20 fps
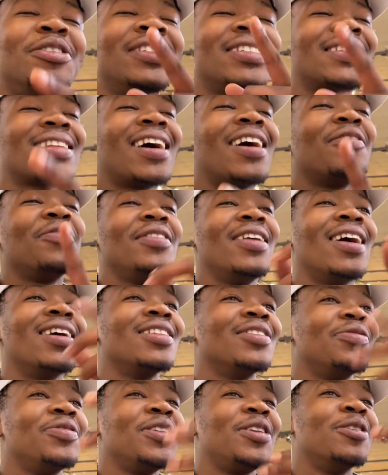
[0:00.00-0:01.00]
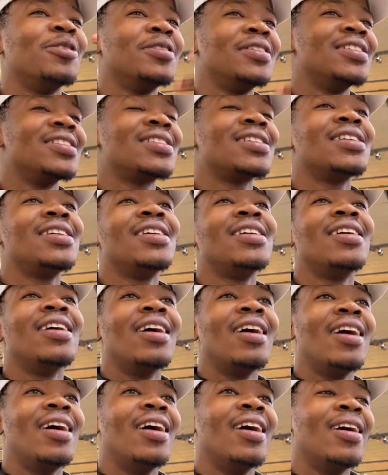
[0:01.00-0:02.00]
just telling how the video is
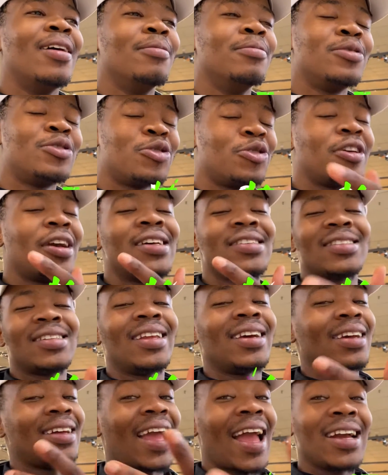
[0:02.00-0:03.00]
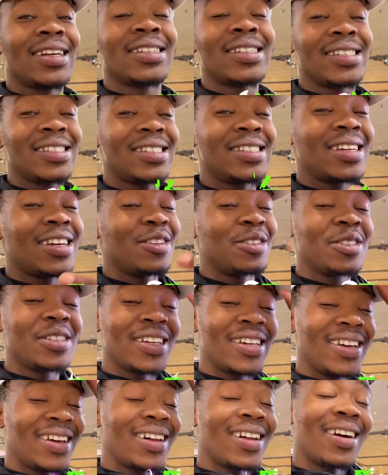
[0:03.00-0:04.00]
um, so you guys like actually see it
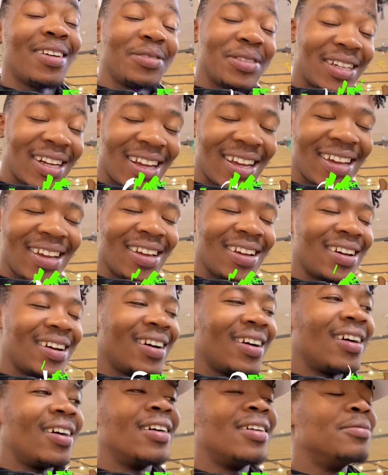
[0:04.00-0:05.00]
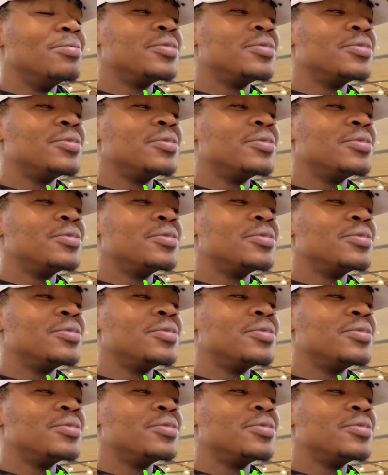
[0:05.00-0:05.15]
you know what i'm saying um,